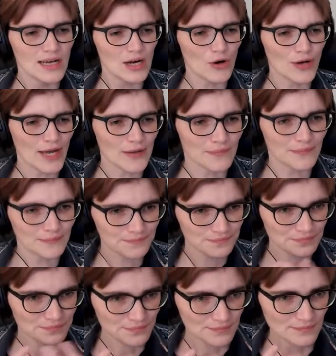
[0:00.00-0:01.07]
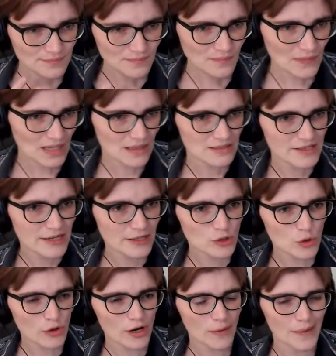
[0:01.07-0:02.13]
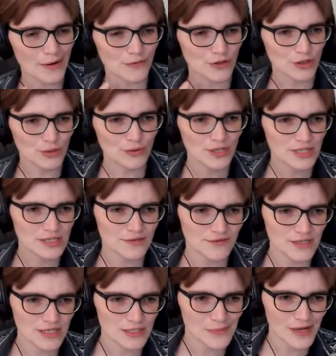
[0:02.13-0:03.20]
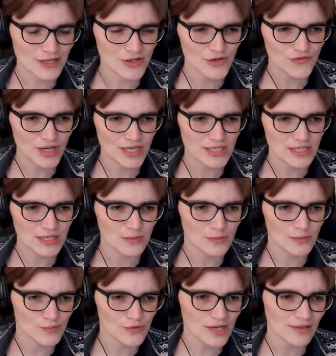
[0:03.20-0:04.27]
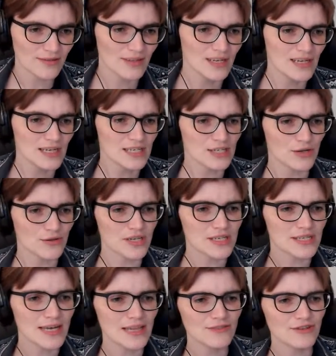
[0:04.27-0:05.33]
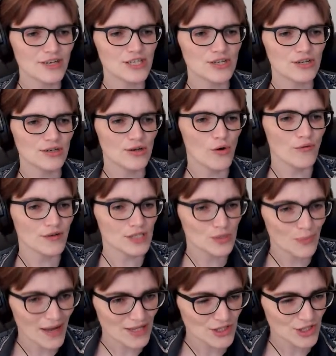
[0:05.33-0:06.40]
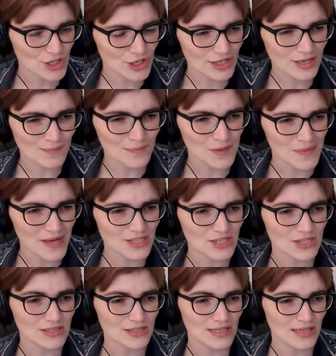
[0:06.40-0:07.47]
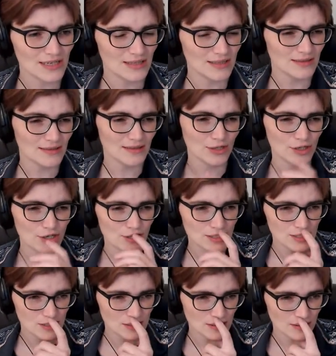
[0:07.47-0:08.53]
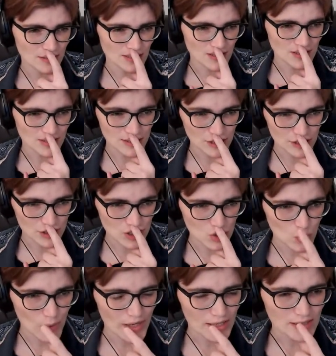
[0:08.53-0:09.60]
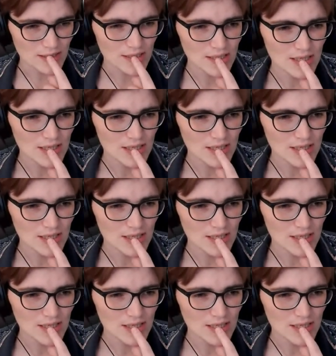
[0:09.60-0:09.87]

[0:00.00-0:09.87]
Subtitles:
Okay, still talking about the units of the expansion rate here with breath. So the acceleration of expansion can be measured in hertz to the hertz squared.